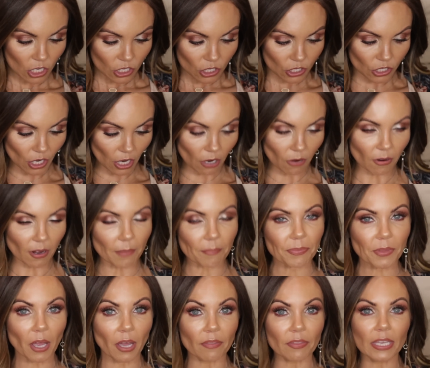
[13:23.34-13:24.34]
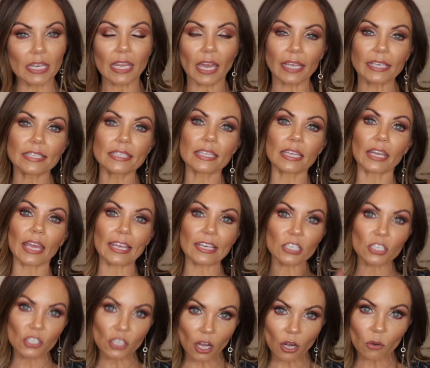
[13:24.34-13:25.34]
So on the nights that I
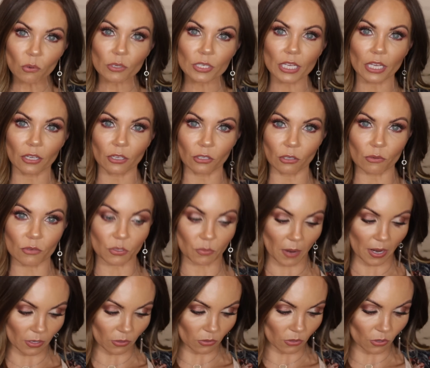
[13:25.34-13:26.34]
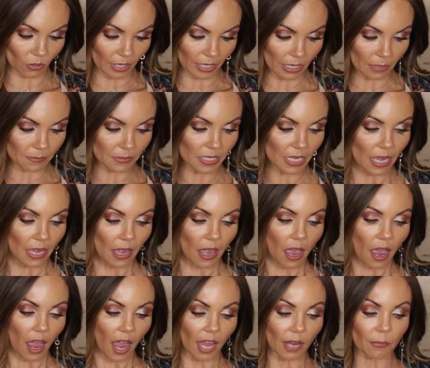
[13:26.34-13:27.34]
don't use retinol creams,
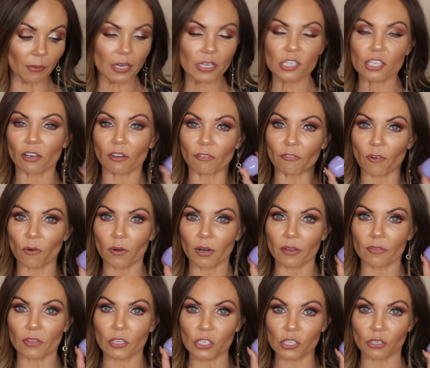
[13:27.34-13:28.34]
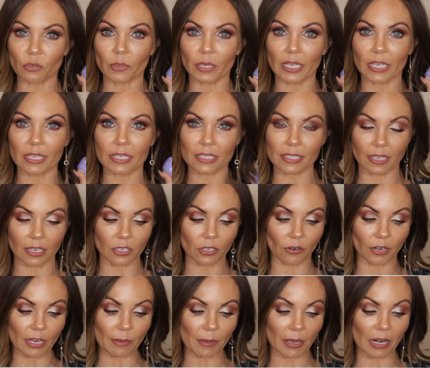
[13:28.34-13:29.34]
I reach for the Dewy Skin
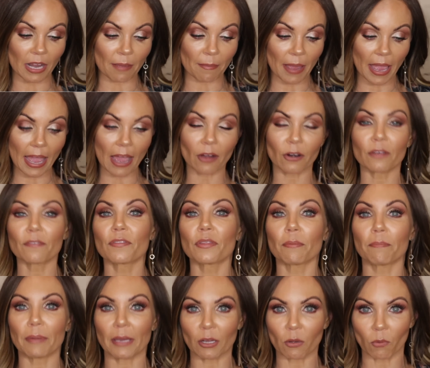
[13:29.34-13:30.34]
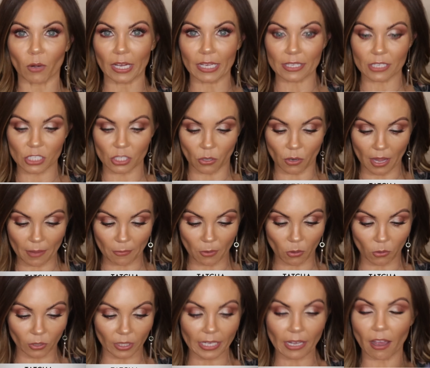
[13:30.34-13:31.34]
Cream and I'm out of the big one. So I'm
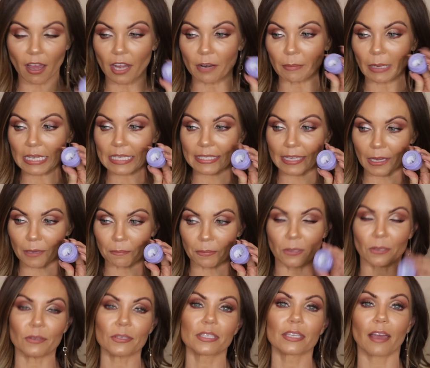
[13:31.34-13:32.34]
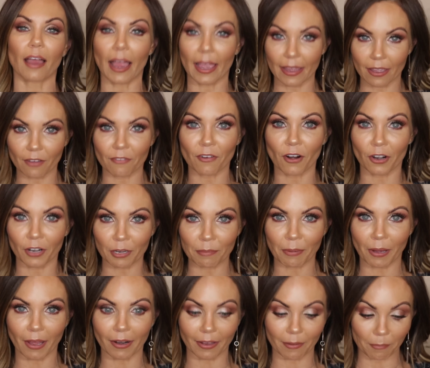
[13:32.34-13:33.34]
only on my samples. I have already
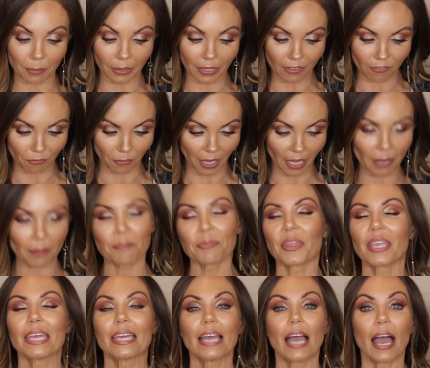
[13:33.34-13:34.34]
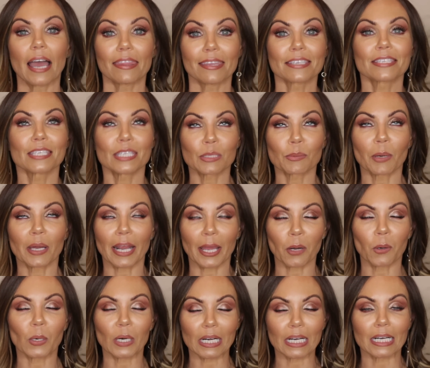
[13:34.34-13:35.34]
bought it, believe me. This is what
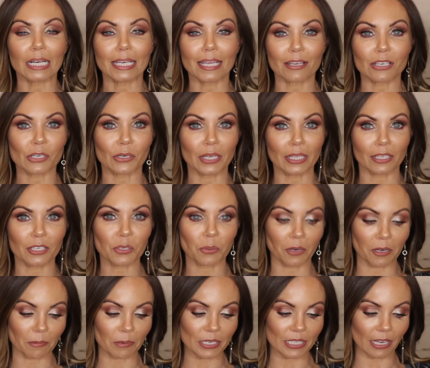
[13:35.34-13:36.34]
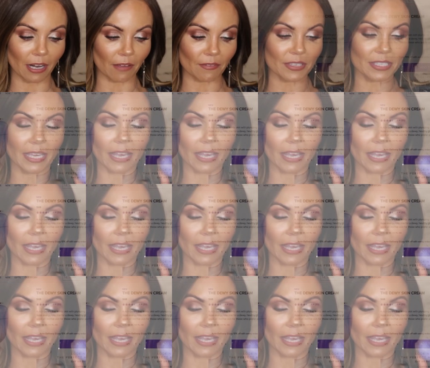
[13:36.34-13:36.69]
I ordered during the 20% off